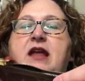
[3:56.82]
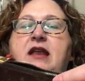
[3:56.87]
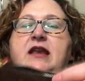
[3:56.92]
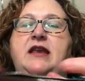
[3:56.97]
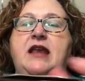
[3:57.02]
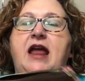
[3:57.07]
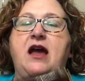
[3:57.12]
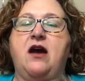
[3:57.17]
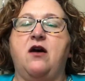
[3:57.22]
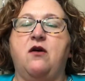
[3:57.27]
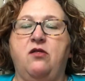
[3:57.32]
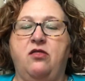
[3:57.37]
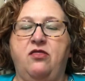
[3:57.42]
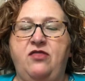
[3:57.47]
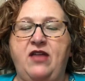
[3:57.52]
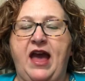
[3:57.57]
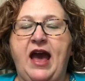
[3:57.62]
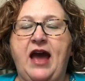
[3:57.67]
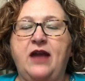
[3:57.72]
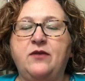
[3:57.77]
Now
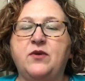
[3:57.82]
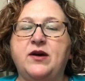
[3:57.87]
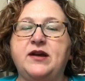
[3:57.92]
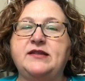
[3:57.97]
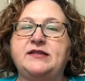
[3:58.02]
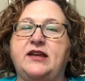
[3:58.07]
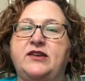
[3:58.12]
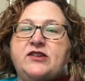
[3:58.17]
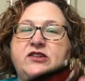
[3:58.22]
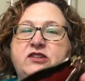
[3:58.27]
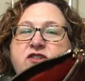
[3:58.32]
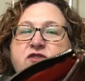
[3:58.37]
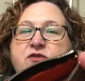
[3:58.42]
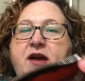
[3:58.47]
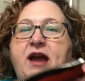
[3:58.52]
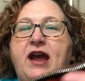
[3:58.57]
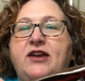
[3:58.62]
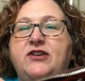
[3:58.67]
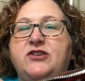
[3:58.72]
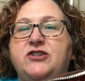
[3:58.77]
that was a
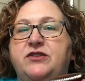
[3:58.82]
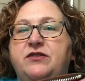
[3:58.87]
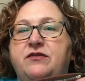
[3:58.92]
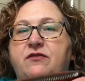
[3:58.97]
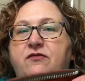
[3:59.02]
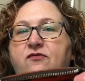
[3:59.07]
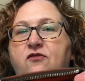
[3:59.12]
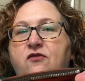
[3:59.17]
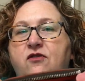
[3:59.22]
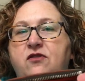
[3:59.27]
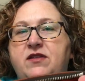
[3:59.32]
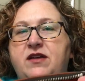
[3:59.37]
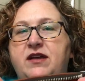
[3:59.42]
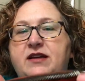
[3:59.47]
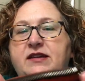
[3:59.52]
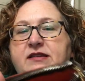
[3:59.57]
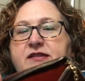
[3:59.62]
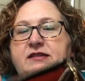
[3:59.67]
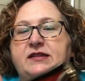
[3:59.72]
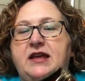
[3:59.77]
stretch for
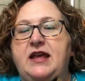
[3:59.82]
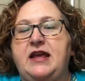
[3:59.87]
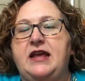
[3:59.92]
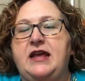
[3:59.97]
this.